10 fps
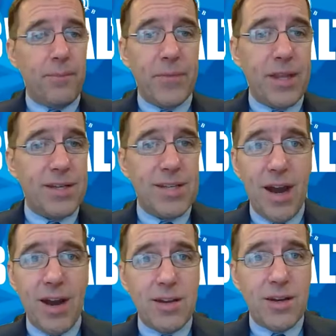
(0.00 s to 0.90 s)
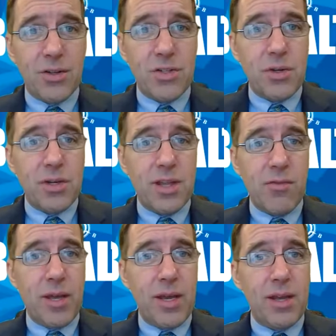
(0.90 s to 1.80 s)
the entire you know two years
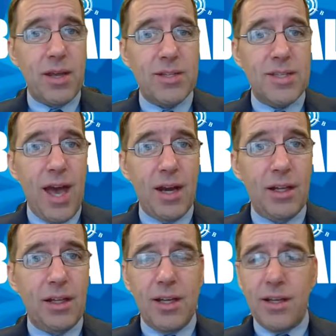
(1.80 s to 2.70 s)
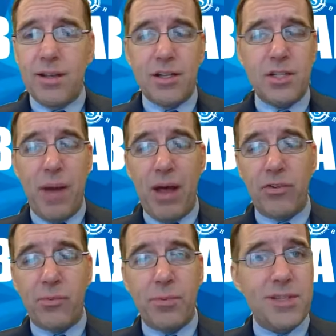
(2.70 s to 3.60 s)
they've been in Seattle, their spouse
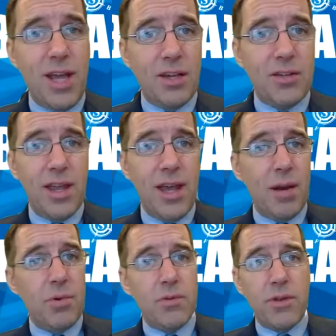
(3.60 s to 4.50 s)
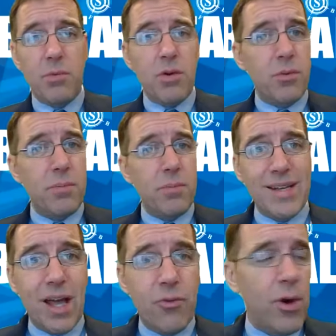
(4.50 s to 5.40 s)
has been sick, so they got to move. They're moving back to
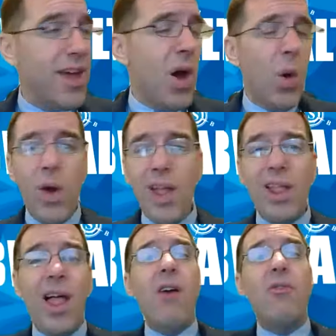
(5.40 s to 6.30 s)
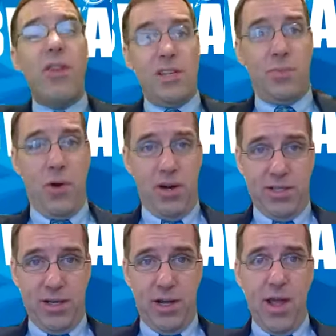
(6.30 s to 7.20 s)
California. We love this
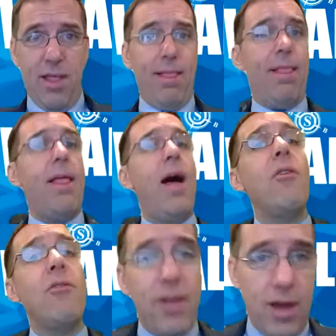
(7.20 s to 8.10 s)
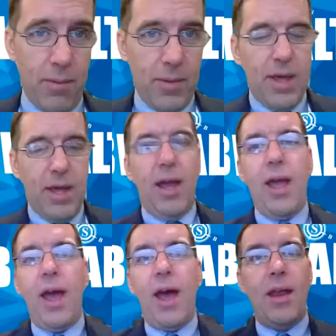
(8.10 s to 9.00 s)
person. Love them.
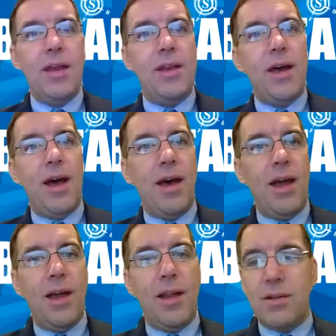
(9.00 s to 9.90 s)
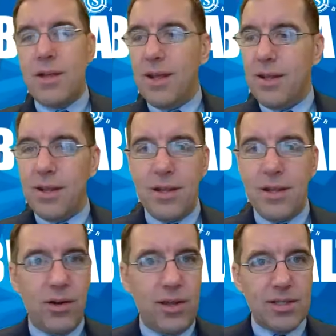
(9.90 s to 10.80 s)
And, uh, and, and he, you
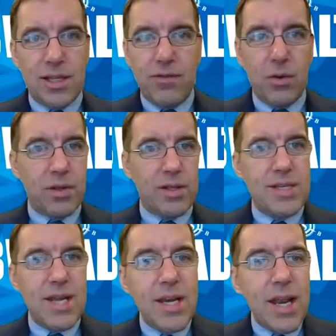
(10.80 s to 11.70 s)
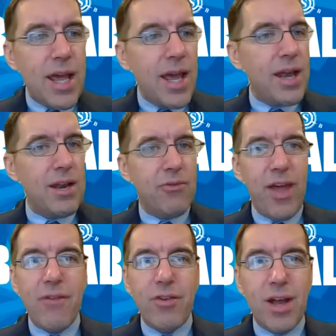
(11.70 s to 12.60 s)
know, he's leaving with dignity. And if they
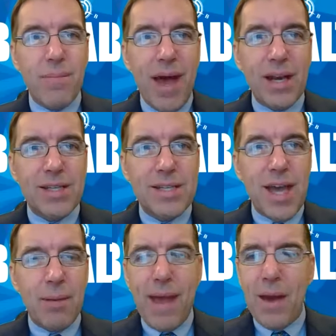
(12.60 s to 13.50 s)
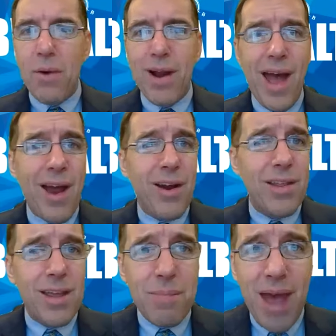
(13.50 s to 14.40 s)
ever come back to Seattle, man, we're
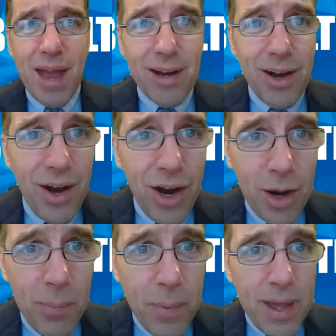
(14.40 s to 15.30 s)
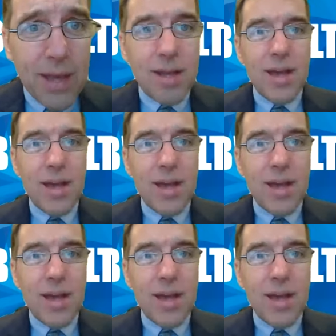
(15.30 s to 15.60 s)
hiring them back in a heartbeat.